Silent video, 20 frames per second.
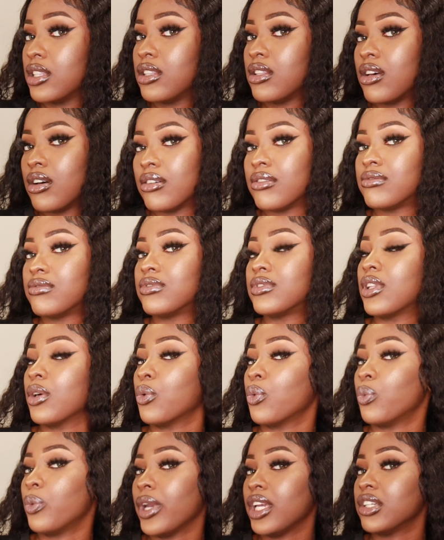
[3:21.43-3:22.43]
love
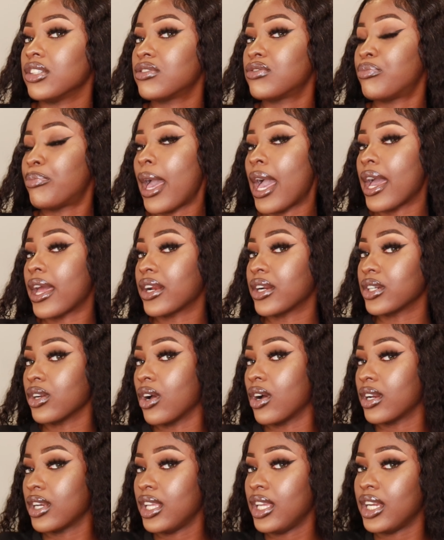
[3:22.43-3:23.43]
the wave pattern
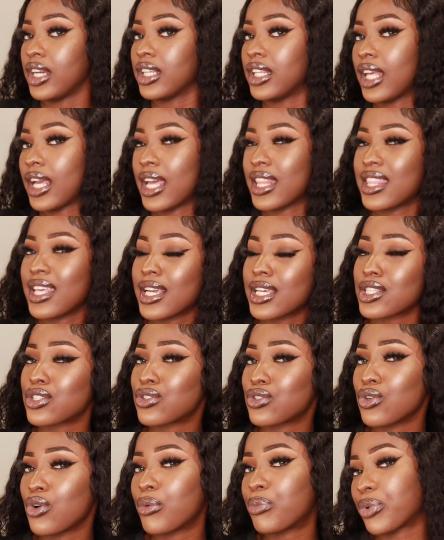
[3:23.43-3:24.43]
on here. Like I think it's
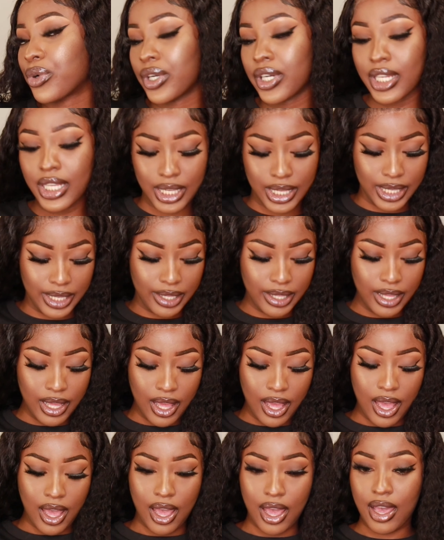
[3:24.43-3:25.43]
so pretty.
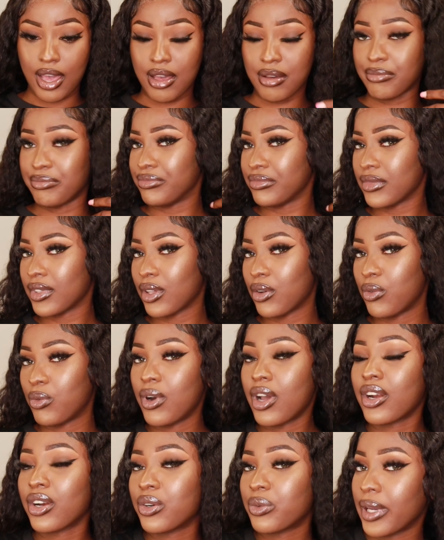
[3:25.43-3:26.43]

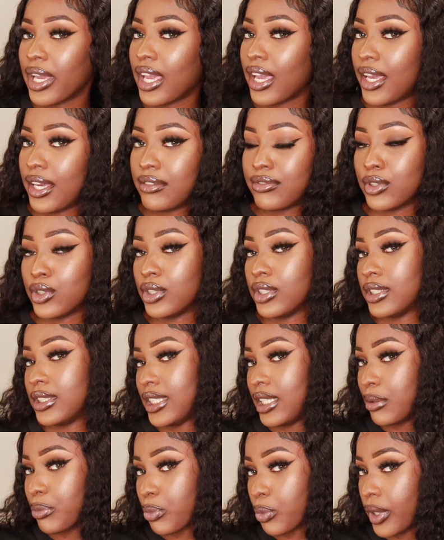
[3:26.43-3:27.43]
Water wave,
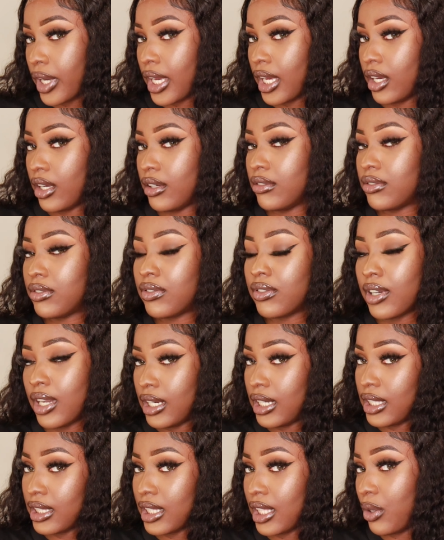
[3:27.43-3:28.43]
deep wave,
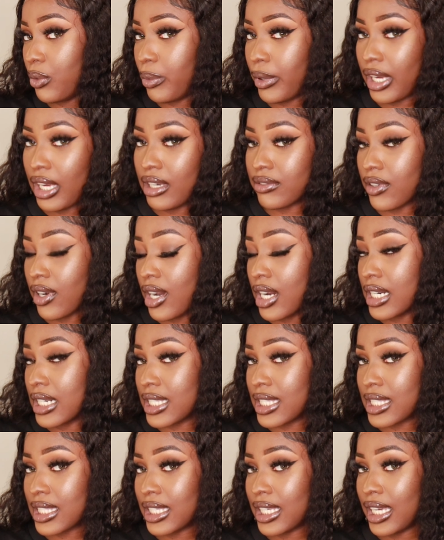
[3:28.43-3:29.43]
anything wave,
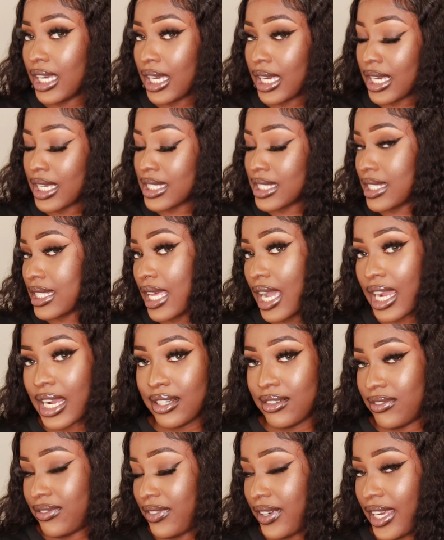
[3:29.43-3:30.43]
honestly,
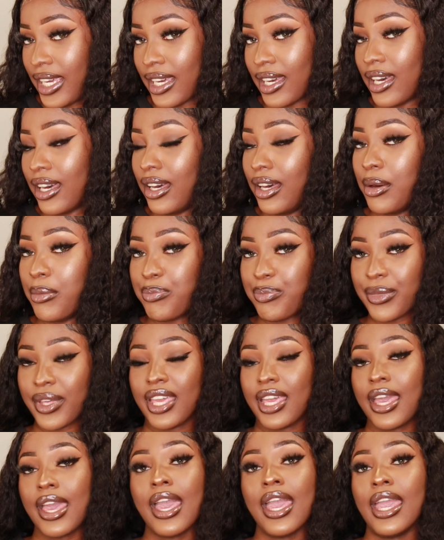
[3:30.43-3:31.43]
sign fade up.
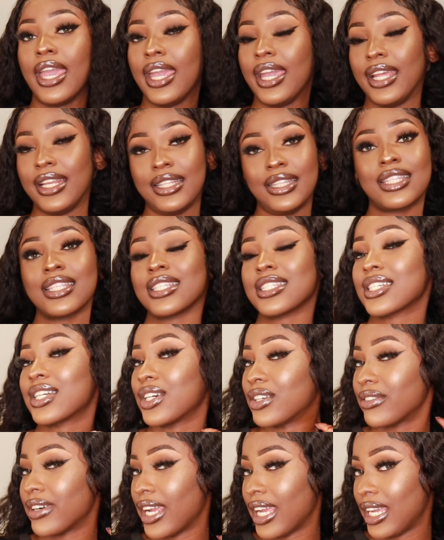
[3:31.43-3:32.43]
And this
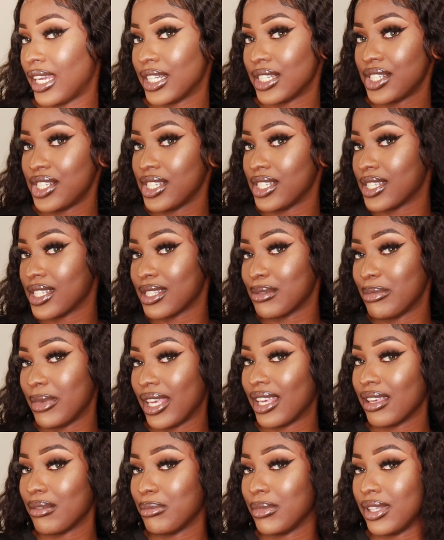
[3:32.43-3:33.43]
girl right here, she's just
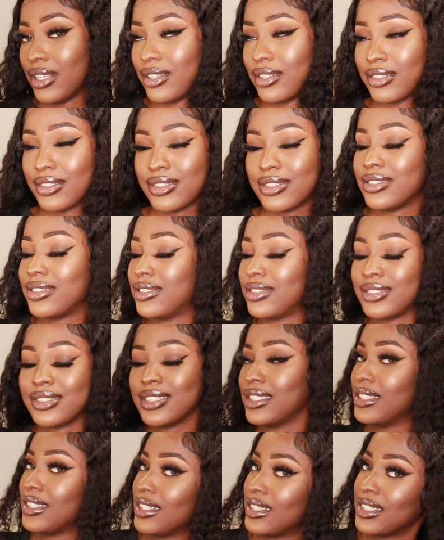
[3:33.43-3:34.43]
making me
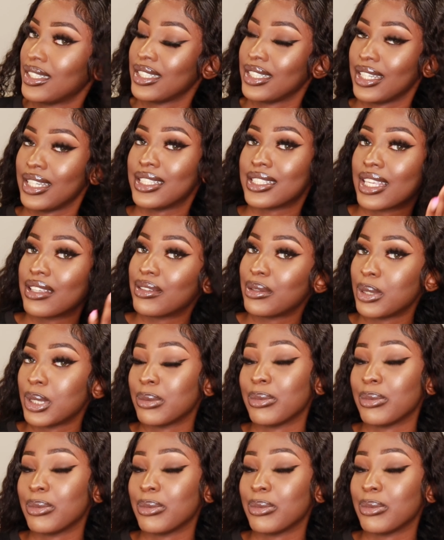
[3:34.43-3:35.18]
it's giving me